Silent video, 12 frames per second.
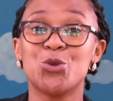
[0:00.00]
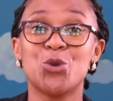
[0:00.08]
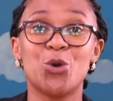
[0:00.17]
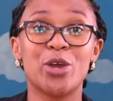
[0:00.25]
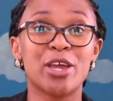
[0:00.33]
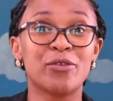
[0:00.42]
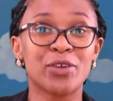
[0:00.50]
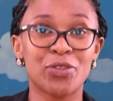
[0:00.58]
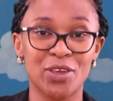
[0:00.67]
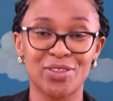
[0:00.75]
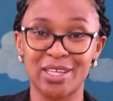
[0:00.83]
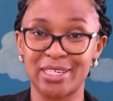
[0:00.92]
"You know,
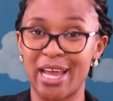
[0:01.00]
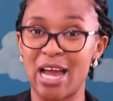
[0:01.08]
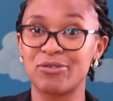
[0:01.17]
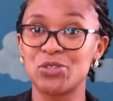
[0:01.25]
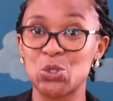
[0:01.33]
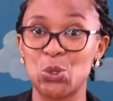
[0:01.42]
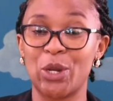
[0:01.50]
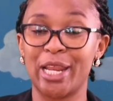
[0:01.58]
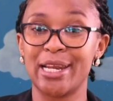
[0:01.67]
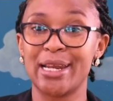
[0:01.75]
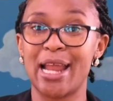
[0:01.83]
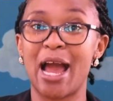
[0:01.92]
everything that I have
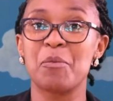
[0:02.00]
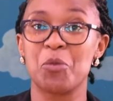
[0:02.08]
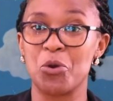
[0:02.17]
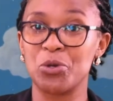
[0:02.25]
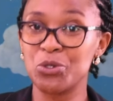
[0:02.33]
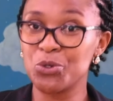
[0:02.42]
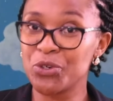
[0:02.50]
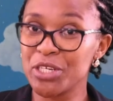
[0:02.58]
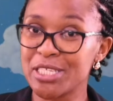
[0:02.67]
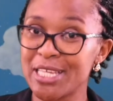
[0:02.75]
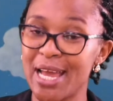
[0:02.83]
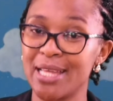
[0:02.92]
stolen, I'm going to
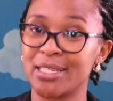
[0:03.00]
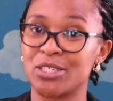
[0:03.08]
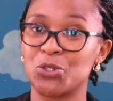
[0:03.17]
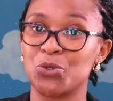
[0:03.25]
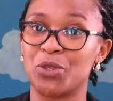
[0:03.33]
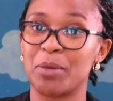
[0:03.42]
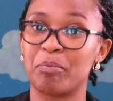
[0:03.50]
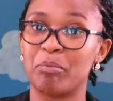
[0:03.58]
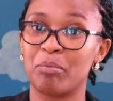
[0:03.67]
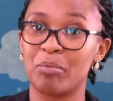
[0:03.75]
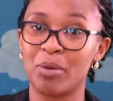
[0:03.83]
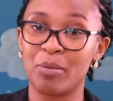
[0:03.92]
return it to
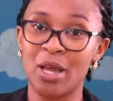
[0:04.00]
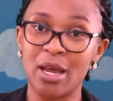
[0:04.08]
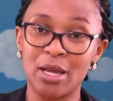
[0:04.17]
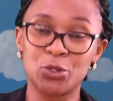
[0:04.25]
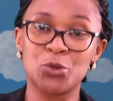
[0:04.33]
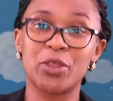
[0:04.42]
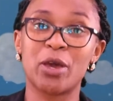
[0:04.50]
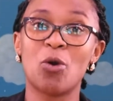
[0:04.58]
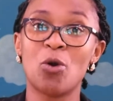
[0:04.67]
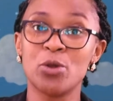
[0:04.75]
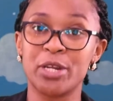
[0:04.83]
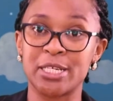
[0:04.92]
the
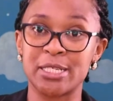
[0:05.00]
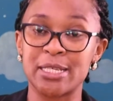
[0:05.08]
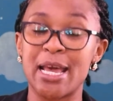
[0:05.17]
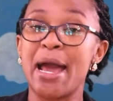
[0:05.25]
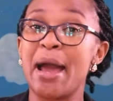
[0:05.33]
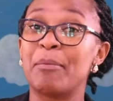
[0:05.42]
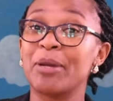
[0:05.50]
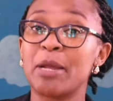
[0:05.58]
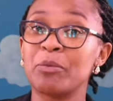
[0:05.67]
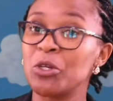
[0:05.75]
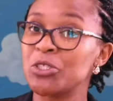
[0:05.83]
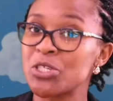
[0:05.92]
owners. But
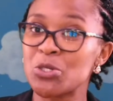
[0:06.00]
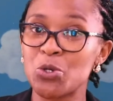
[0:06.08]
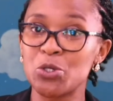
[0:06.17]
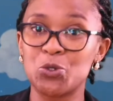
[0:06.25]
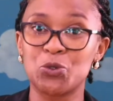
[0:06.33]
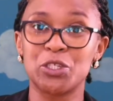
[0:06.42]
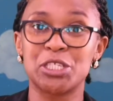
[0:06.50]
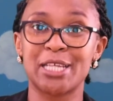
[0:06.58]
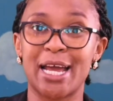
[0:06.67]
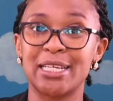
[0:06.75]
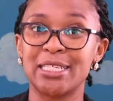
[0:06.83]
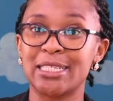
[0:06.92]
I'm not just going to
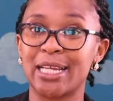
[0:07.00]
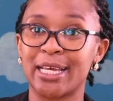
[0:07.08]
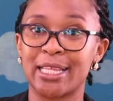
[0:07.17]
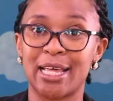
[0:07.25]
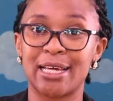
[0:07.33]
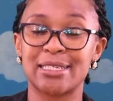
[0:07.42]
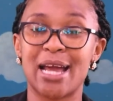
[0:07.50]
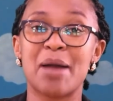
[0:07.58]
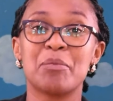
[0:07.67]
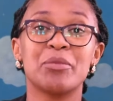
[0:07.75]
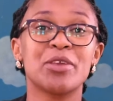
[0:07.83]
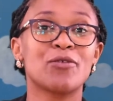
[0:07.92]
return it like that.
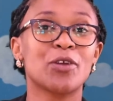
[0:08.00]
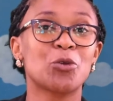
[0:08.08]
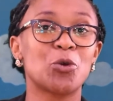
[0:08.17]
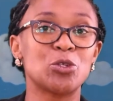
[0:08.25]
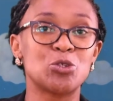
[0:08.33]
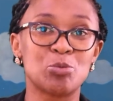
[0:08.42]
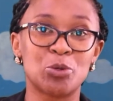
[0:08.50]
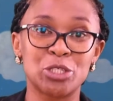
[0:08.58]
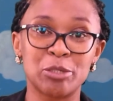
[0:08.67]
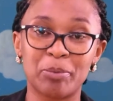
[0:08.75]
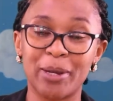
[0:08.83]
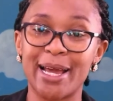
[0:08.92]
I'm even going to
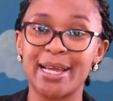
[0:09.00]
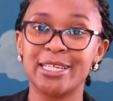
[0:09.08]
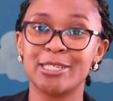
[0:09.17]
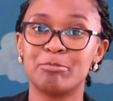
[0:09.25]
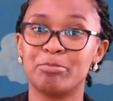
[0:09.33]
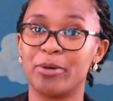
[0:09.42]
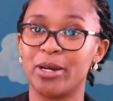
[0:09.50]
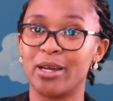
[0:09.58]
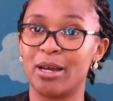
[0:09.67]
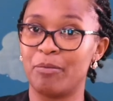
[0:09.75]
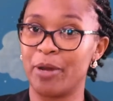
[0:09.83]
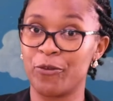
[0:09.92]
multiply it
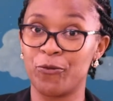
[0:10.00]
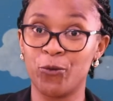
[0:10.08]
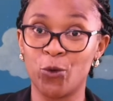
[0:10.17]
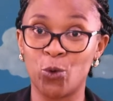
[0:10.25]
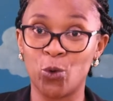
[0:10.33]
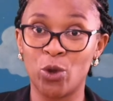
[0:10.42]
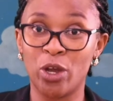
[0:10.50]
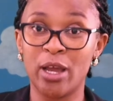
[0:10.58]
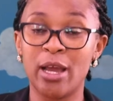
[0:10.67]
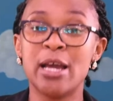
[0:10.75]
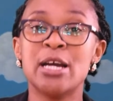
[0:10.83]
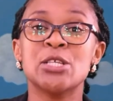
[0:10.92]
by four.
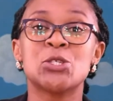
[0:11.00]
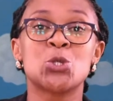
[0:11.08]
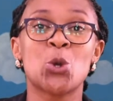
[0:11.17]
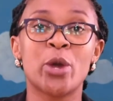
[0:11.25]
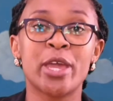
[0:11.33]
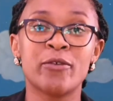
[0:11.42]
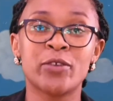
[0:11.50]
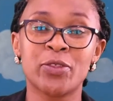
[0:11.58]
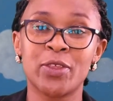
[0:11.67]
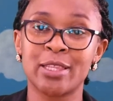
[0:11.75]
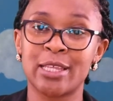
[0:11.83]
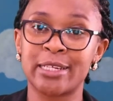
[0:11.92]
So
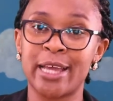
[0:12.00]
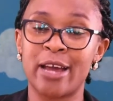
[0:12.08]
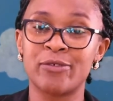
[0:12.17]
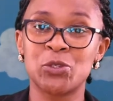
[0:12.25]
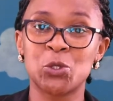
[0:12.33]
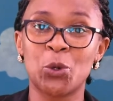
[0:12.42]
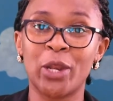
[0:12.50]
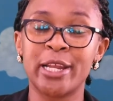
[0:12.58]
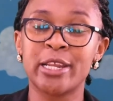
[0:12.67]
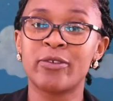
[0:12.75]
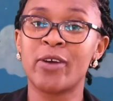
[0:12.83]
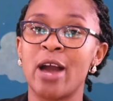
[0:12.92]
everything that I have
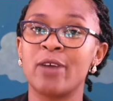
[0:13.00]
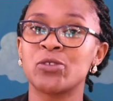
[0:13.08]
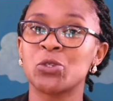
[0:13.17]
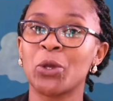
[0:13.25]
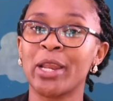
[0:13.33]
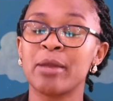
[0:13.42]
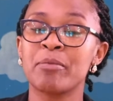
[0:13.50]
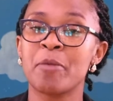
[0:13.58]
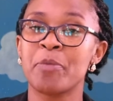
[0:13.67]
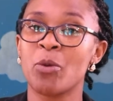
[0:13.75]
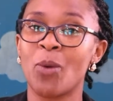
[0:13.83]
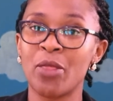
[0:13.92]
stolen, I have stolen
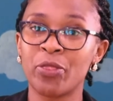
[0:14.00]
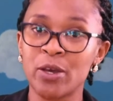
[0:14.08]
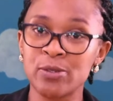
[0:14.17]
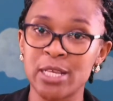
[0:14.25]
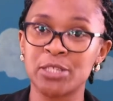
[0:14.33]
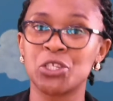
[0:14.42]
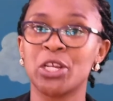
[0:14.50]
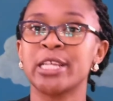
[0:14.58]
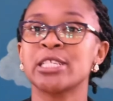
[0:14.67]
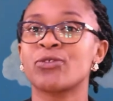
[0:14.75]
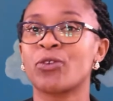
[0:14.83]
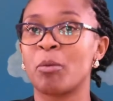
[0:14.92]
maybe 1,000
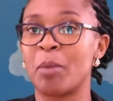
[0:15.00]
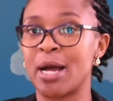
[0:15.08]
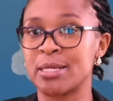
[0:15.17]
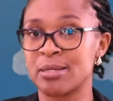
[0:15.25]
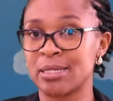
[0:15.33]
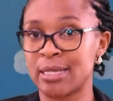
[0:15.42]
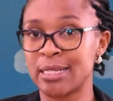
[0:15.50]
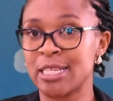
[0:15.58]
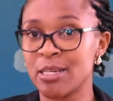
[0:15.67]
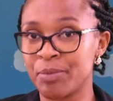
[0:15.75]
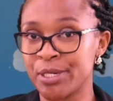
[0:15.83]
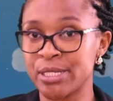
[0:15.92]
shillings from a
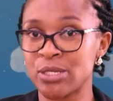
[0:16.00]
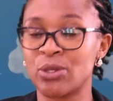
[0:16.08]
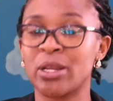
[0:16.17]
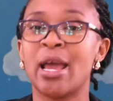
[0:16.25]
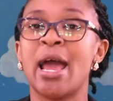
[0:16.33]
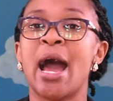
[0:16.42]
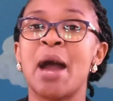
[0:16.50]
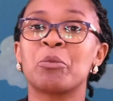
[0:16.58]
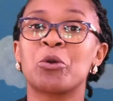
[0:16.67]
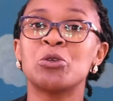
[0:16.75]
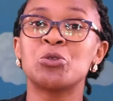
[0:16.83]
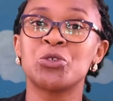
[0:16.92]
certain person,
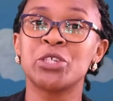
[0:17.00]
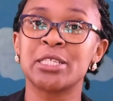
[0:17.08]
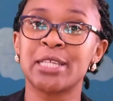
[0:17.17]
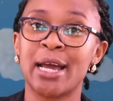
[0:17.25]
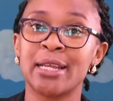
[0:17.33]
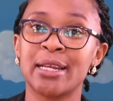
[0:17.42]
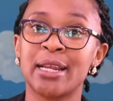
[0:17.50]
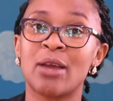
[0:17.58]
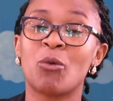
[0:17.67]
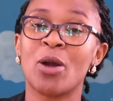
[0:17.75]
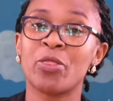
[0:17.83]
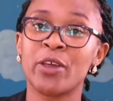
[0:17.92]
I'm going to return
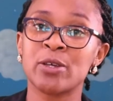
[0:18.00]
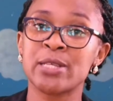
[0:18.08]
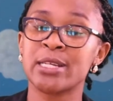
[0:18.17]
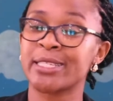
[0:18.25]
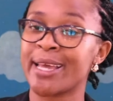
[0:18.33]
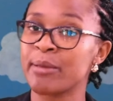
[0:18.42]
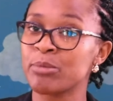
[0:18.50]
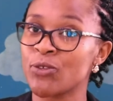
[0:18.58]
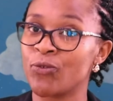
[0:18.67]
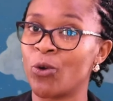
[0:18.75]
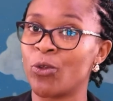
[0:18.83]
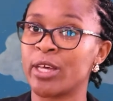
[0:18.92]
1,000
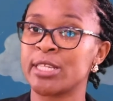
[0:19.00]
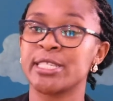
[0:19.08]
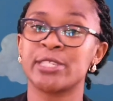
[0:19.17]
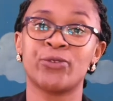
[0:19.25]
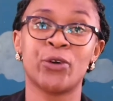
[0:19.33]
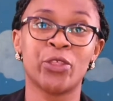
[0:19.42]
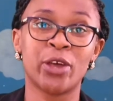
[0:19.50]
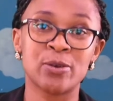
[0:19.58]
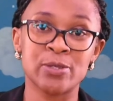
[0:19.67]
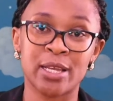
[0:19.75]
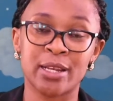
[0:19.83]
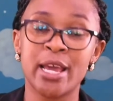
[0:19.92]
times 4, that is
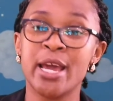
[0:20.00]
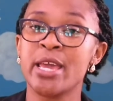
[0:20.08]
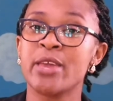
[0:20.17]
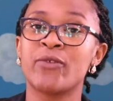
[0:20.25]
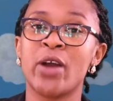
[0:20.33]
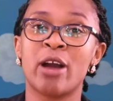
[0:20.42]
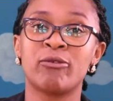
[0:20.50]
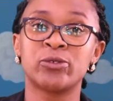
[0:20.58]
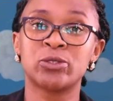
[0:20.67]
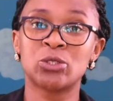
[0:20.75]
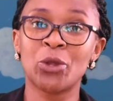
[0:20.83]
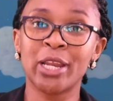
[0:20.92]
4,000. If I have
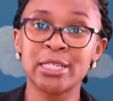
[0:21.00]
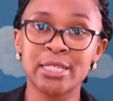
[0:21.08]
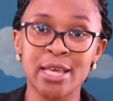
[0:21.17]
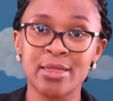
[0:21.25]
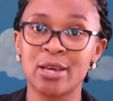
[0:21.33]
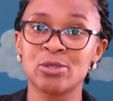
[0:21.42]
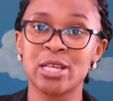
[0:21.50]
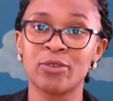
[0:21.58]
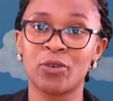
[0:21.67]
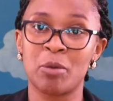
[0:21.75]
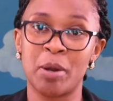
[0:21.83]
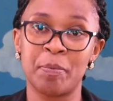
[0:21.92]
stolen 10,000
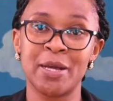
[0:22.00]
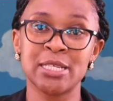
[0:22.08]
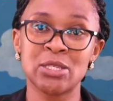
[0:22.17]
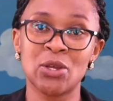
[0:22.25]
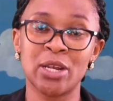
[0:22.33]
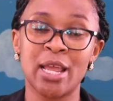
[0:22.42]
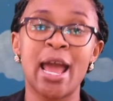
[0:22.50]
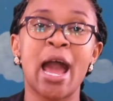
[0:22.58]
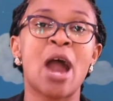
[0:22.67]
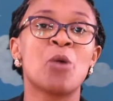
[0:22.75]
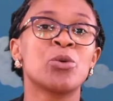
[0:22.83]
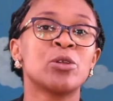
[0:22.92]
from a person,
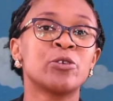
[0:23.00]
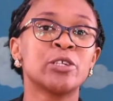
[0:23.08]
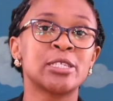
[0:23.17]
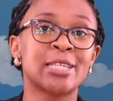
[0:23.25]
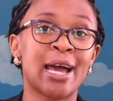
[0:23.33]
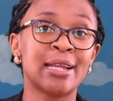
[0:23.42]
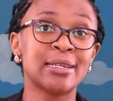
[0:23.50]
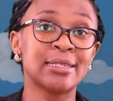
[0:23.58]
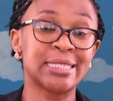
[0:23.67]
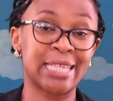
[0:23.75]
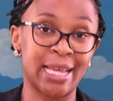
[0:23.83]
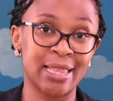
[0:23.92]
I will return
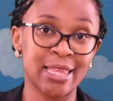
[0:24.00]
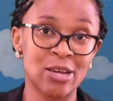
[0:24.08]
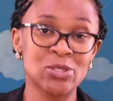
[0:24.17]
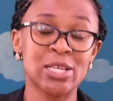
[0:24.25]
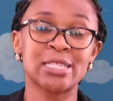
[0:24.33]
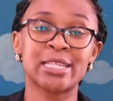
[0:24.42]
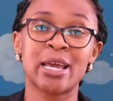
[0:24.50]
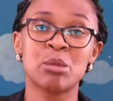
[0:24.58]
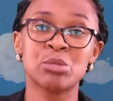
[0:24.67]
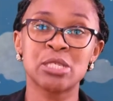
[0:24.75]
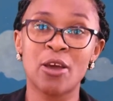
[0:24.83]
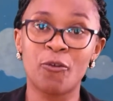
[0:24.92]
10,000
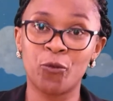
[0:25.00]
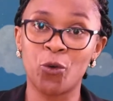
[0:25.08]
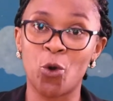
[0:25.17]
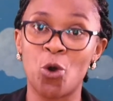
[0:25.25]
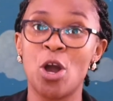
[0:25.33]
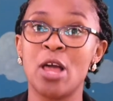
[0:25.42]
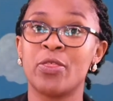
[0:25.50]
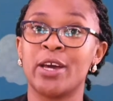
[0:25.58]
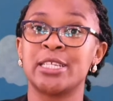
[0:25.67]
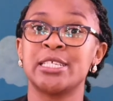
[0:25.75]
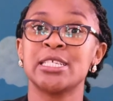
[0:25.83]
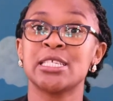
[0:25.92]
times 4,
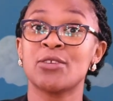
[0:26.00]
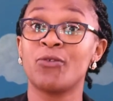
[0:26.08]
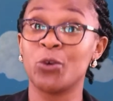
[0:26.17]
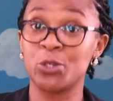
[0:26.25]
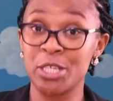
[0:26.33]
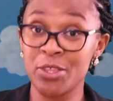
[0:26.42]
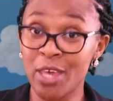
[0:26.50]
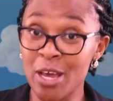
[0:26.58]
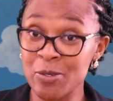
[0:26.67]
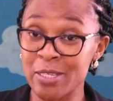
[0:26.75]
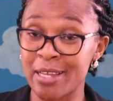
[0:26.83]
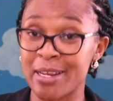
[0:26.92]
that is
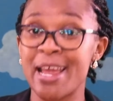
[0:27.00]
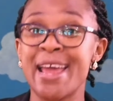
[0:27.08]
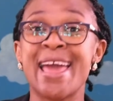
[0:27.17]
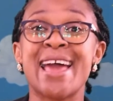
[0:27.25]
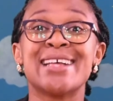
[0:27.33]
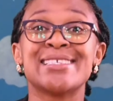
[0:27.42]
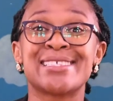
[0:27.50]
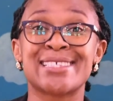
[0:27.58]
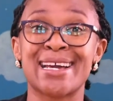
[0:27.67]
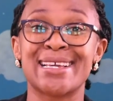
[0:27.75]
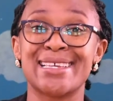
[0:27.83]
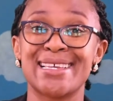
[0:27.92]
40,000. And
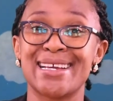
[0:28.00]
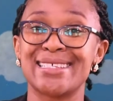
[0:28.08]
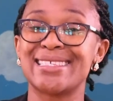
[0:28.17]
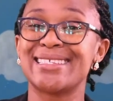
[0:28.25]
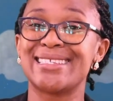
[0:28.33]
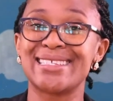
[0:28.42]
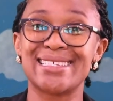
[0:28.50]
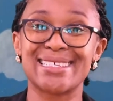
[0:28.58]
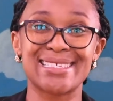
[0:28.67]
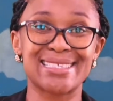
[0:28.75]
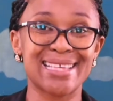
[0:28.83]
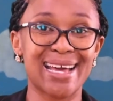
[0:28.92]
Zacchaeus did
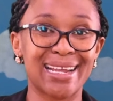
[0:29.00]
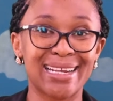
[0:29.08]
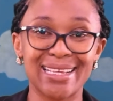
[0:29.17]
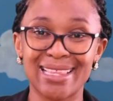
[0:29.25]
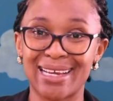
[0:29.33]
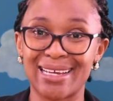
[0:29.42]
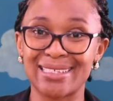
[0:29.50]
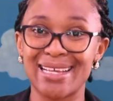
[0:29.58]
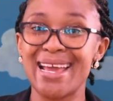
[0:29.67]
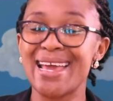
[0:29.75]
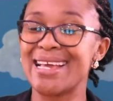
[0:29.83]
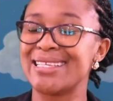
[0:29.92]
exactly that.
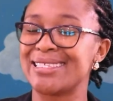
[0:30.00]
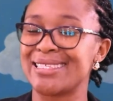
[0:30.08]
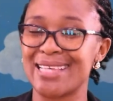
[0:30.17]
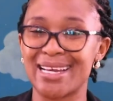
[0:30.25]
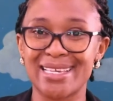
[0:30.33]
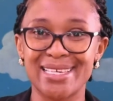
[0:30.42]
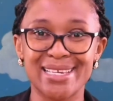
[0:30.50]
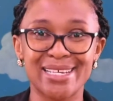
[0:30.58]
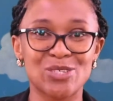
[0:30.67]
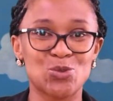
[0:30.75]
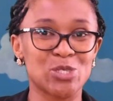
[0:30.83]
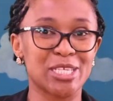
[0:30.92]
And
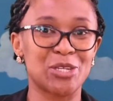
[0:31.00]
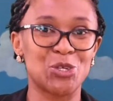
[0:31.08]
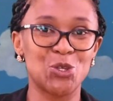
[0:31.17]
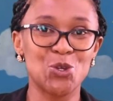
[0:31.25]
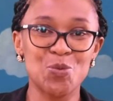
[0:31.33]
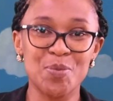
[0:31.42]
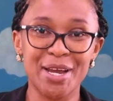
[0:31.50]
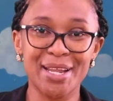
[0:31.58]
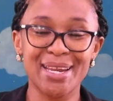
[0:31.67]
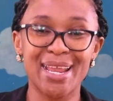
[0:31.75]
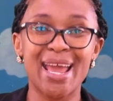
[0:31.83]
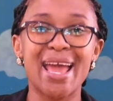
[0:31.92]
Zacchaeus was a new
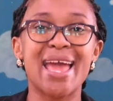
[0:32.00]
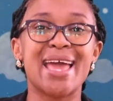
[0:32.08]
man,